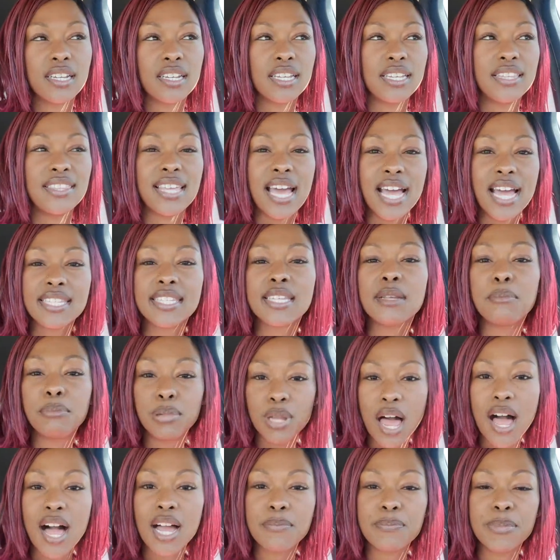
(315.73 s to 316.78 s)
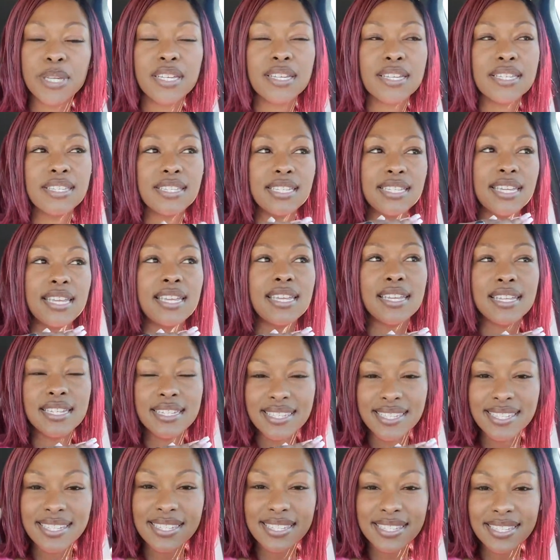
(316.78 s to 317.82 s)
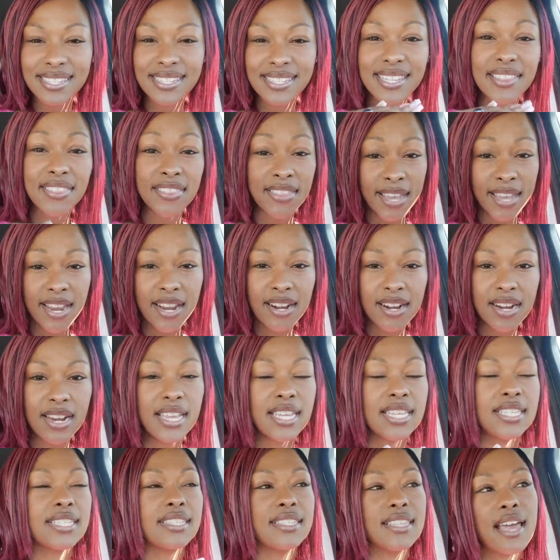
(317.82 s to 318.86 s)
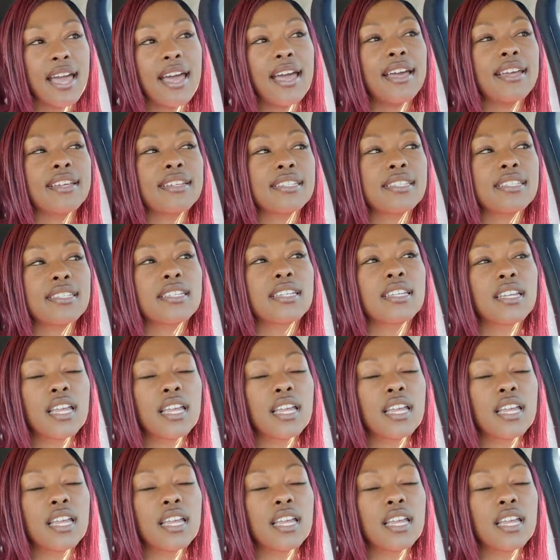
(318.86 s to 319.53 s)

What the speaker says: that's a block, because the inconsistency there is that